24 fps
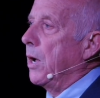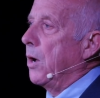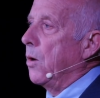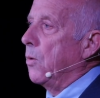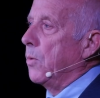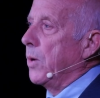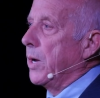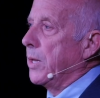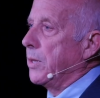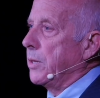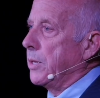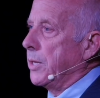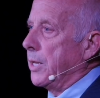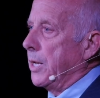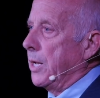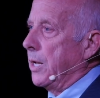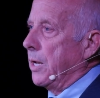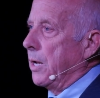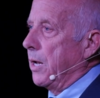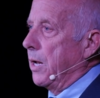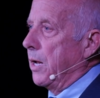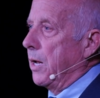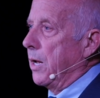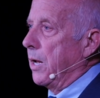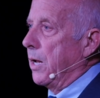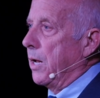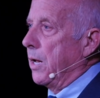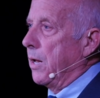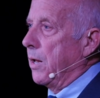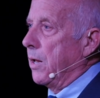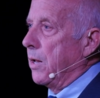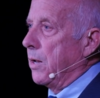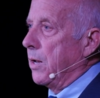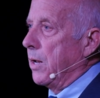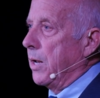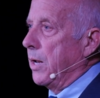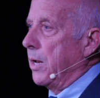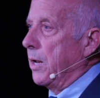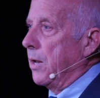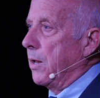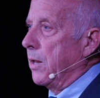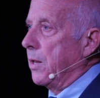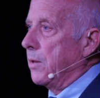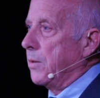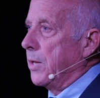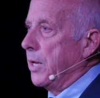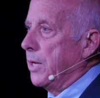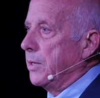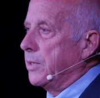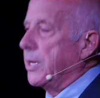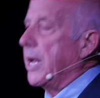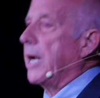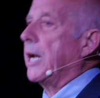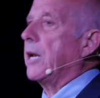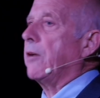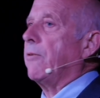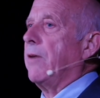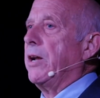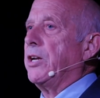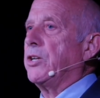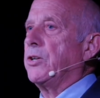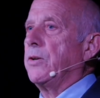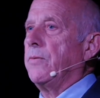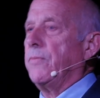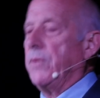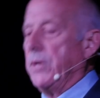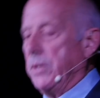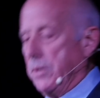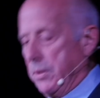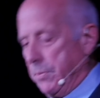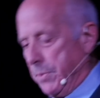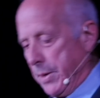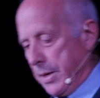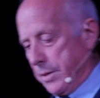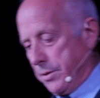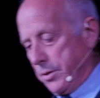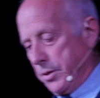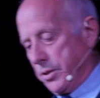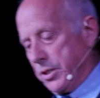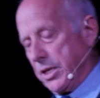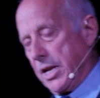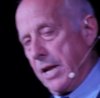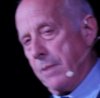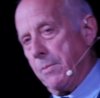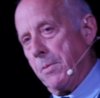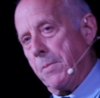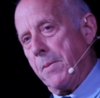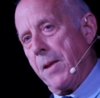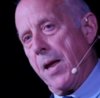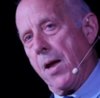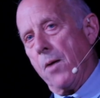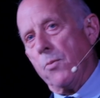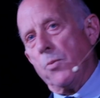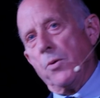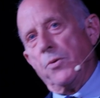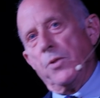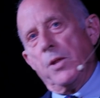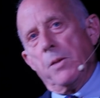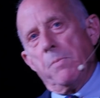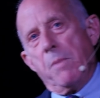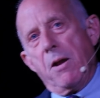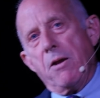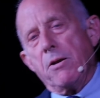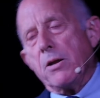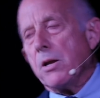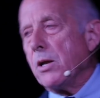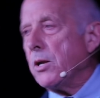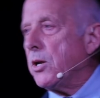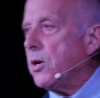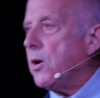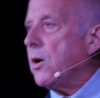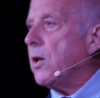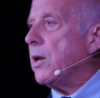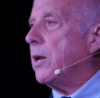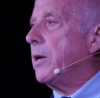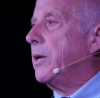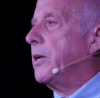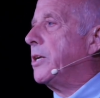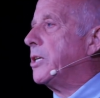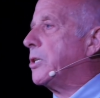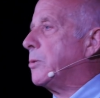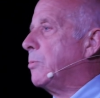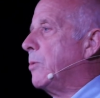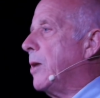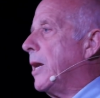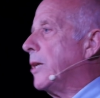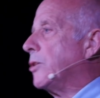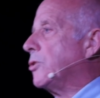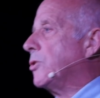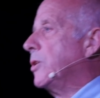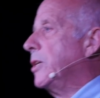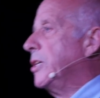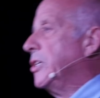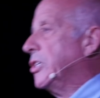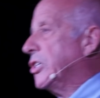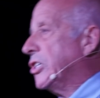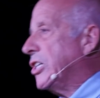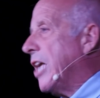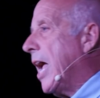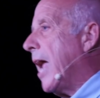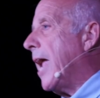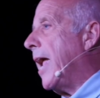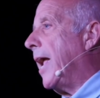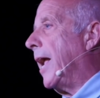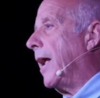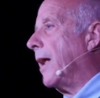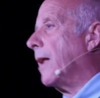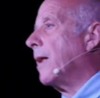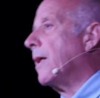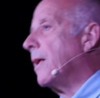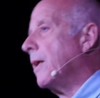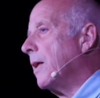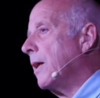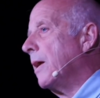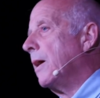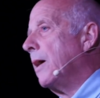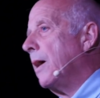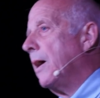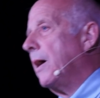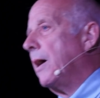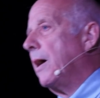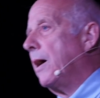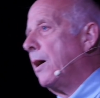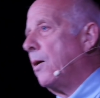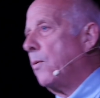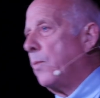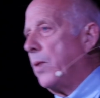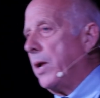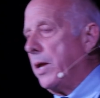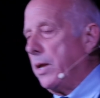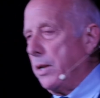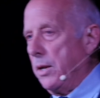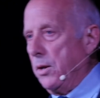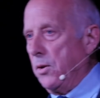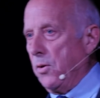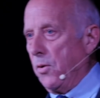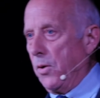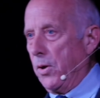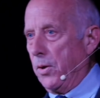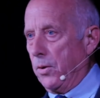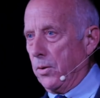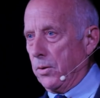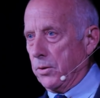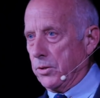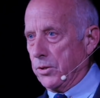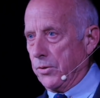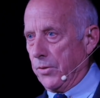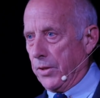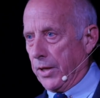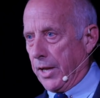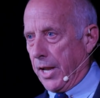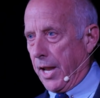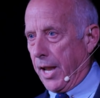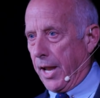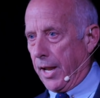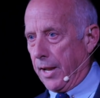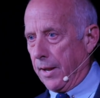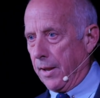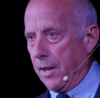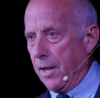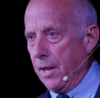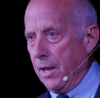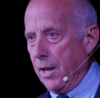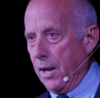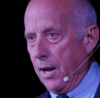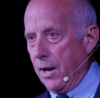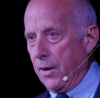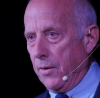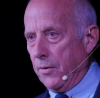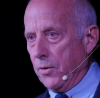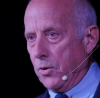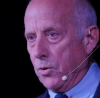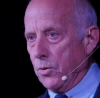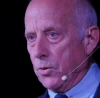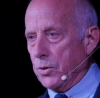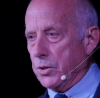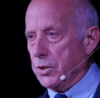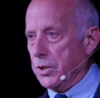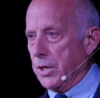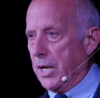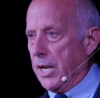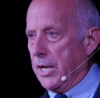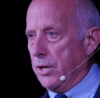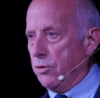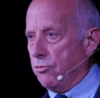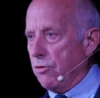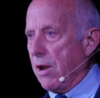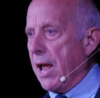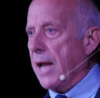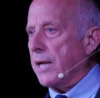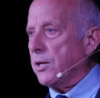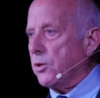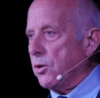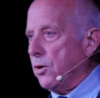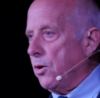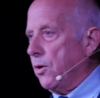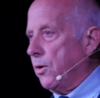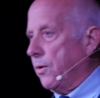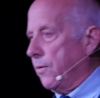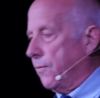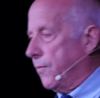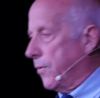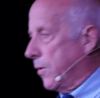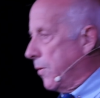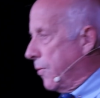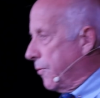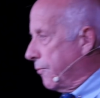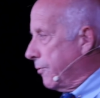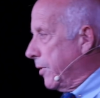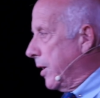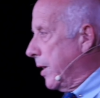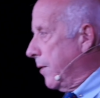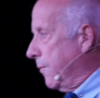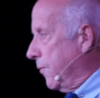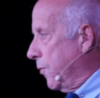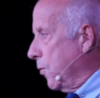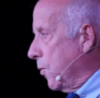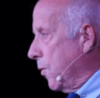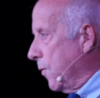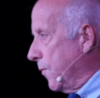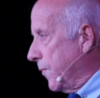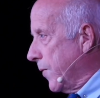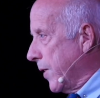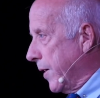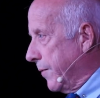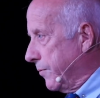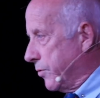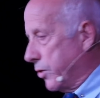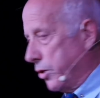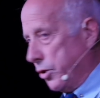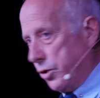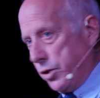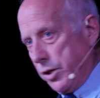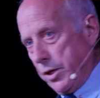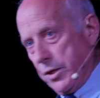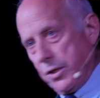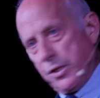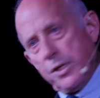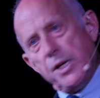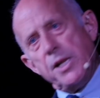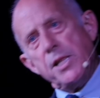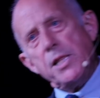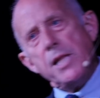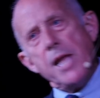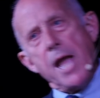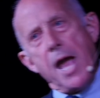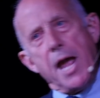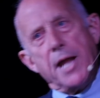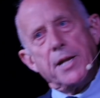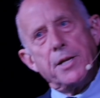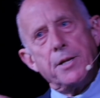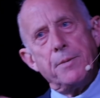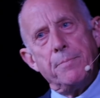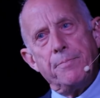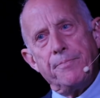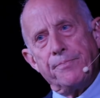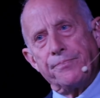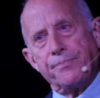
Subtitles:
when the Declaration of Independence came about, when the American colonists were actually saying we're loyal to the king. And of course it dragged on for 3, 4, 5, 6 years, and in the end